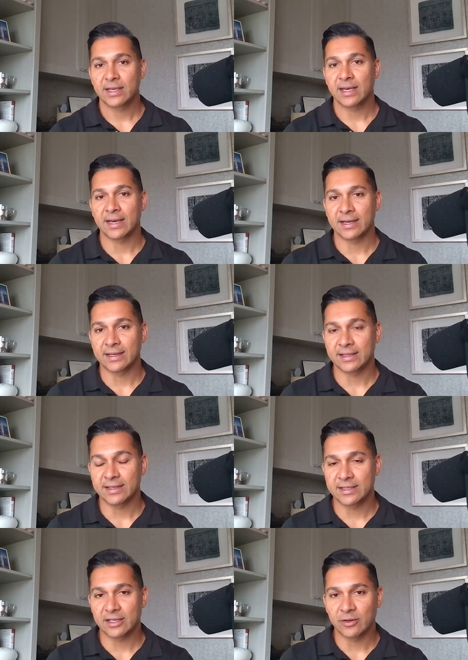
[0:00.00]

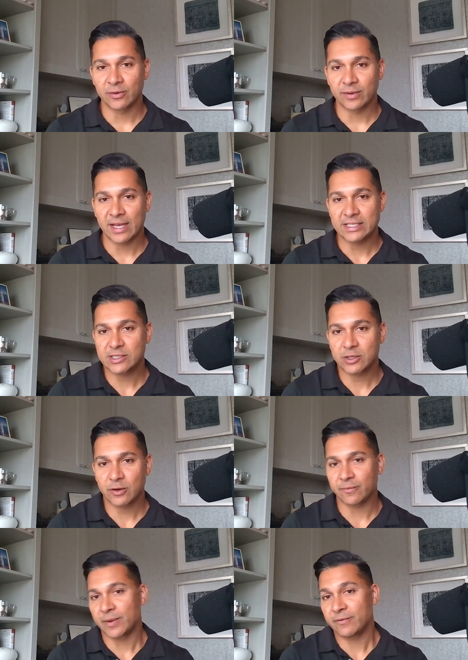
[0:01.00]
And that's
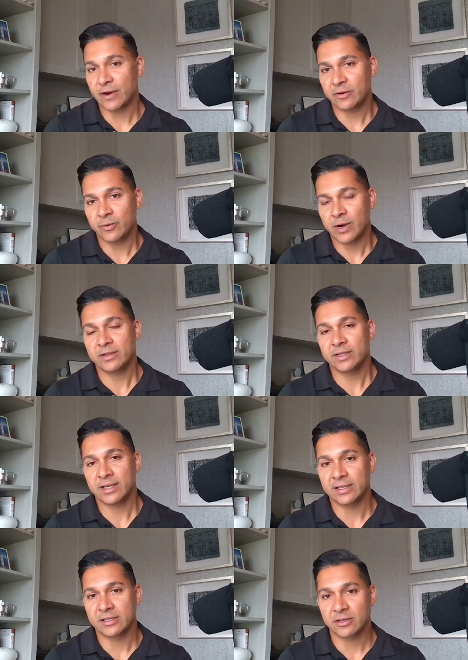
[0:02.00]
served me very well
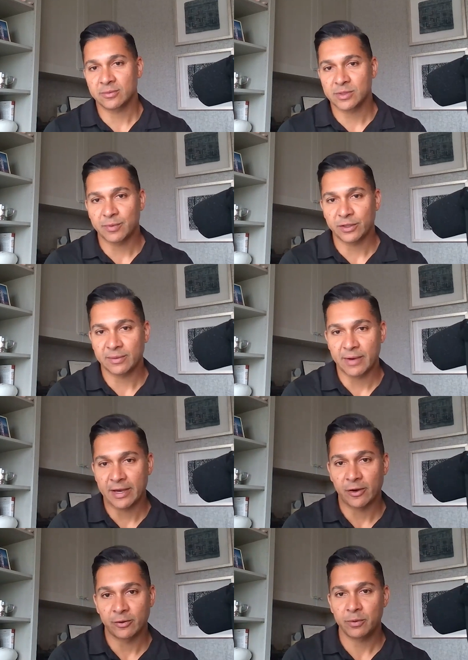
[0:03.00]
in terms of building
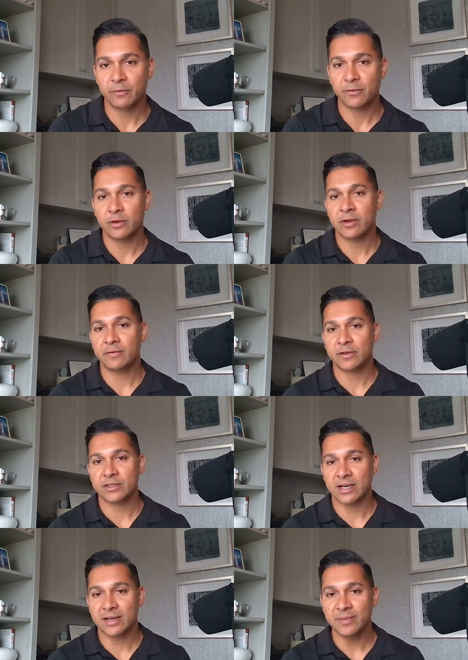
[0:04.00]
my own portfolio over
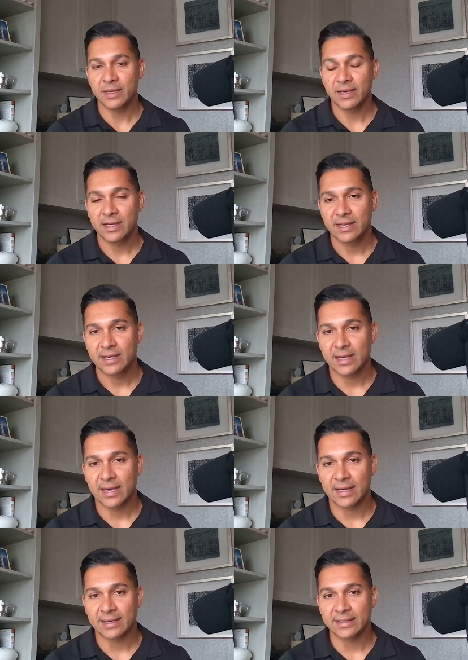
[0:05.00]
time.
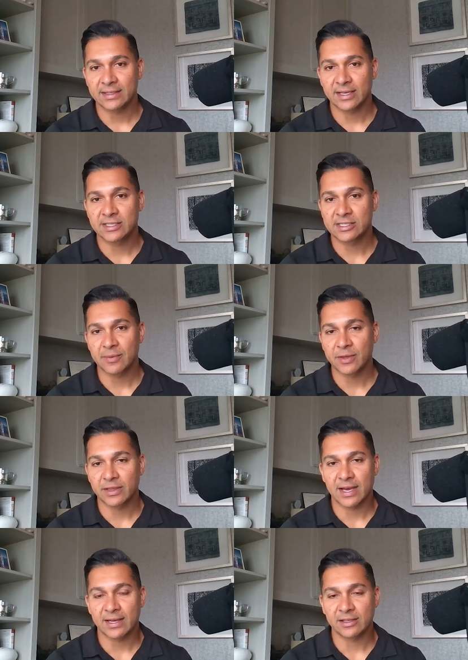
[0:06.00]
And it's
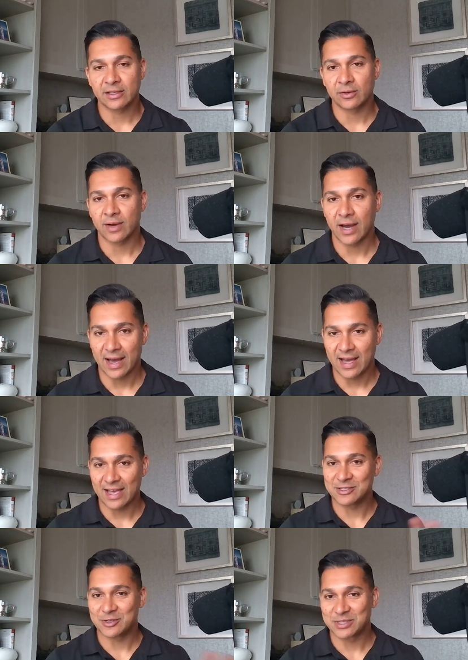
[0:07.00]
something that
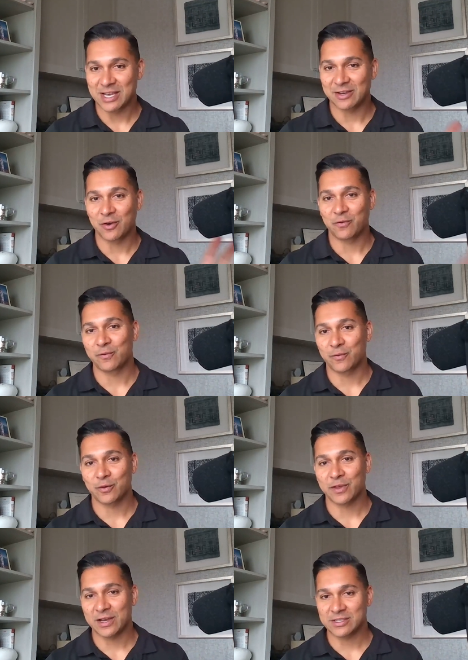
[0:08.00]
as you say, go from
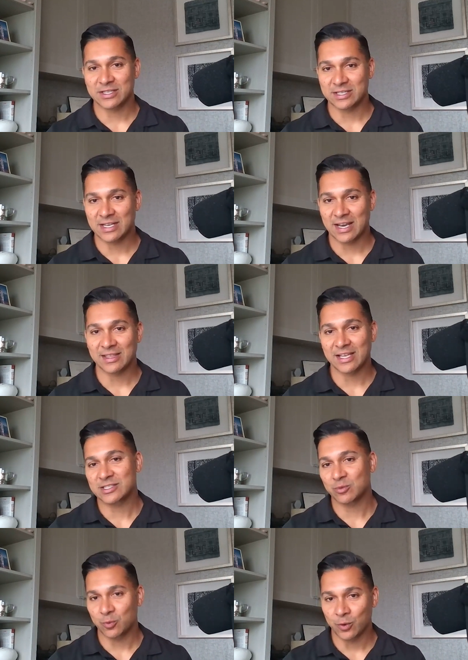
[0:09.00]
4,000 to 10.
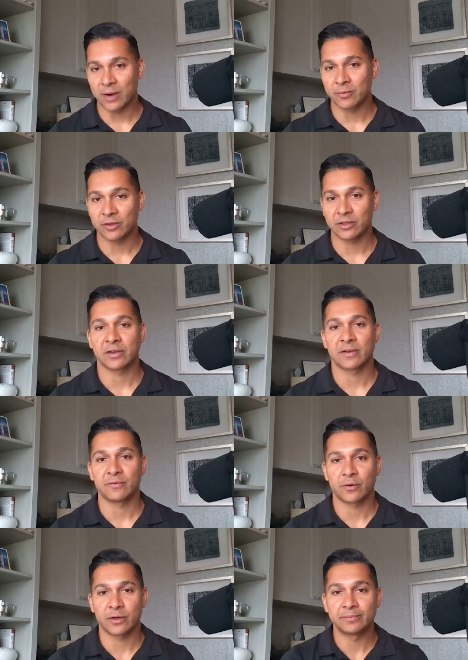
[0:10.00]
That's what I'm really looking
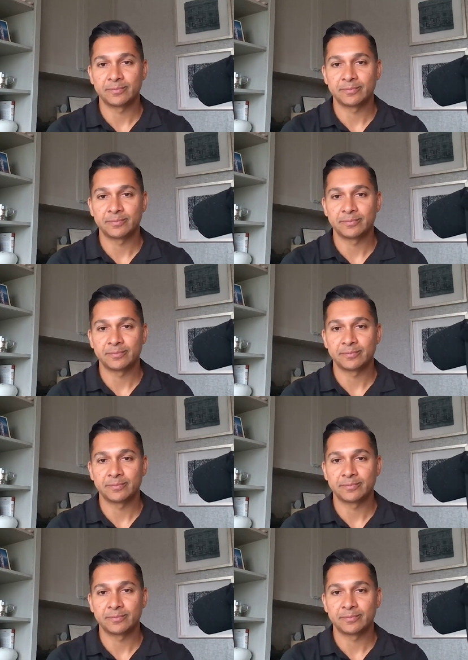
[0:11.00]
for.